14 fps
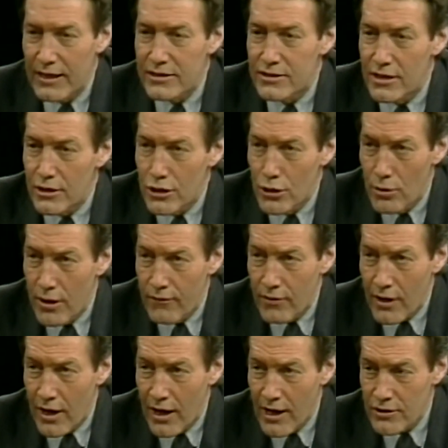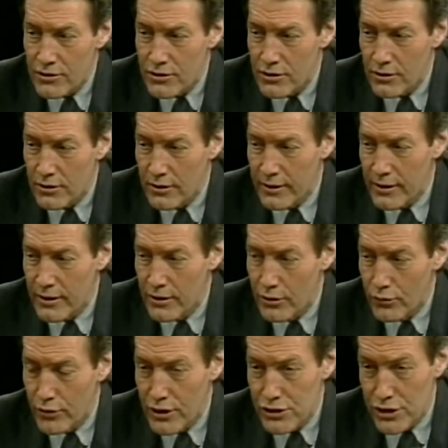is that you have constantly
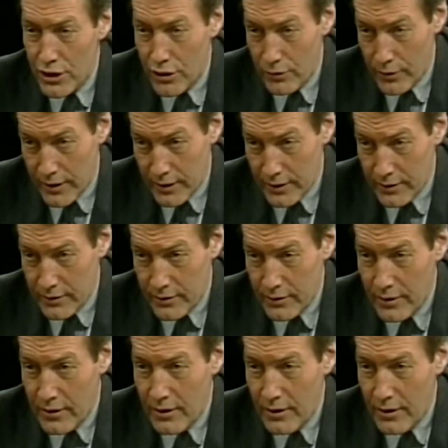regenerated.